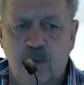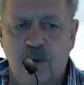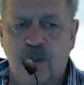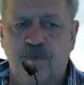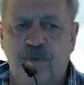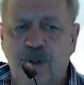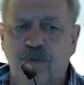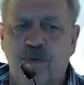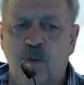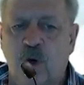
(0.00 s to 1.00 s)
With
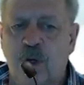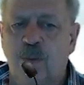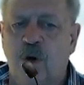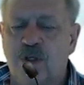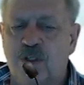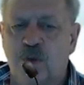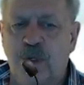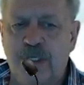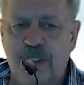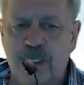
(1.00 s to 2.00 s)
effect from 1 March
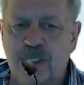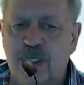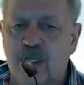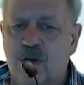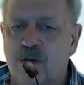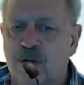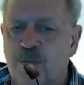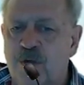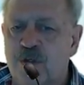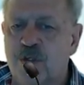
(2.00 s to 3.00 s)
2016,
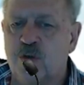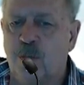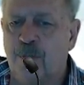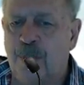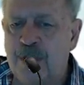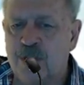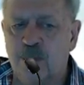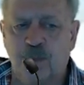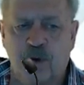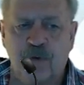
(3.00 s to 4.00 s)
contributions to a
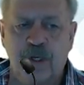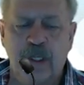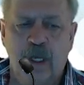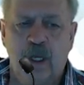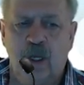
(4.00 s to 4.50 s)
pension, provident,